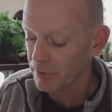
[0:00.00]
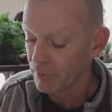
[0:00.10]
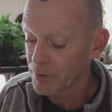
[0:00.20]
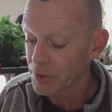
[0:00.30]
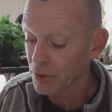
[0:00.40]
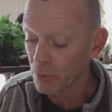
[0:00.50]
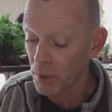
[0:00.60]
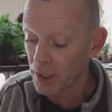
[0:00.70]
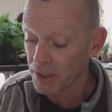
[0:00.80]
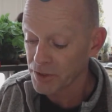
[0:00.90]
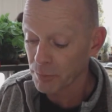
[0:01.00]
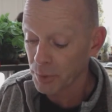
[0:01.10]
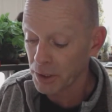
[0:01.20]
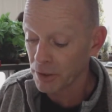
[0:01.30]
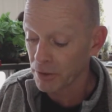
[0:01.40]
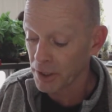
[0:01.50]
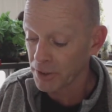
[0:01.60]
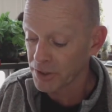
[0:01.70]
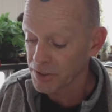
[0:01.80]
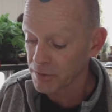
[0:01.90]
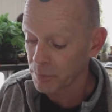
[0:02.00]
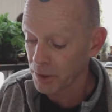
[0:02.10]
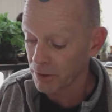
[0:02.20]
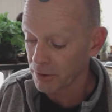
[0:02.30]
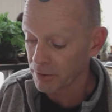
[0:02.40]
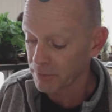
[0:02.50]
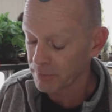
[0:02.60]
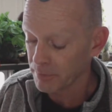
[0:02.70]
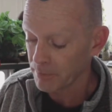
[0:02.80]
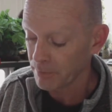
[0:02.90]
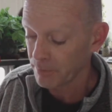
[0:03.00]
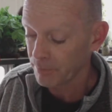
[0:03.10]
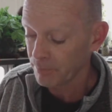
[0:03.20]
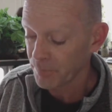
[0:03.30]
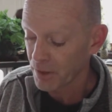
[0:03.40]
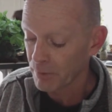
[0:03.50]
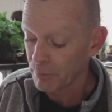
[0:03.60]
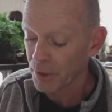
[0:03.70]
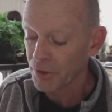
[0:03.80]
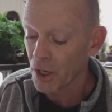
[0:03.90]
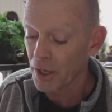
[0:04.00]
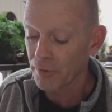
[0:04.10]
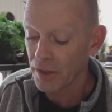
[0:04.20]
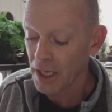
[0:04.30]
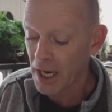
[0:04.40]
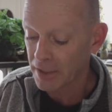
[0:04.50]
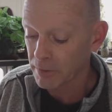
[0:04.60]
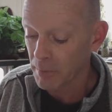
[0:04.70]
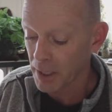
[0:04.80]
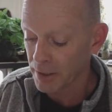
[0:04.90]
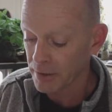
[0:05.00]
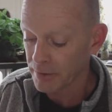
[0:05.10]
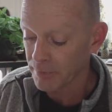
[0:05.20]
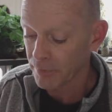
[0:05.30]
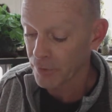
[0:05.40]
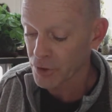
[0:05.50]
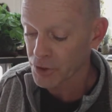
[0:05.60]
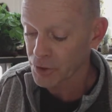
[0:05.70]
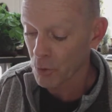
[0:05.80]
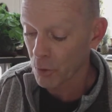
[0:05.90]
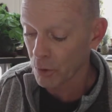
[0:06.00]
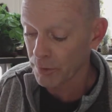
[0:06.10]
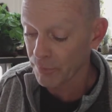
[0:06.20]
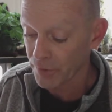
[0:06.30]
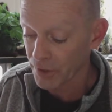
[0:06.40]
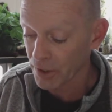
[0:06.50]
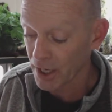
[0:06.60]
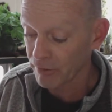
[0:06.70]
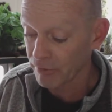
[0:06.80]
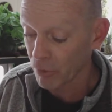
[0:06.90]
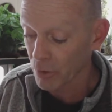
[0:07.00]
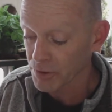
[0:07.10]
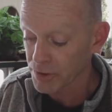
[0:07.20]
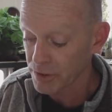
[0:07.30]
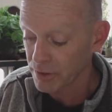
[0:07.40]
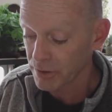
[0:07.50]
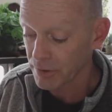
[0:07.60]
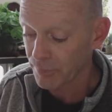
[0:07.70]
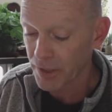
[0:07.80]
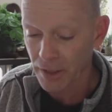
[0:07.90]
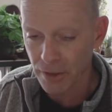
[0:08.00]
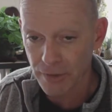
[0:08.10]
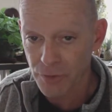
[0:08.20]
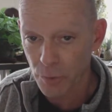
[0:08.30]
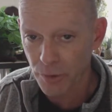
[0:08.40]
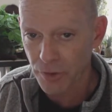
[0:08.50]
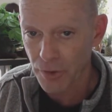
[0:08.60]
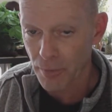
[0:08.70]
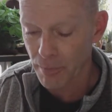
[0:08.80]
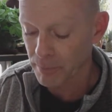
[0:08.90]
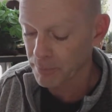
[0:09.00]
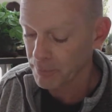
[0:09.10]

Physical bodies appear and disappear, but not the Atma, the soul, the life force that lives within them.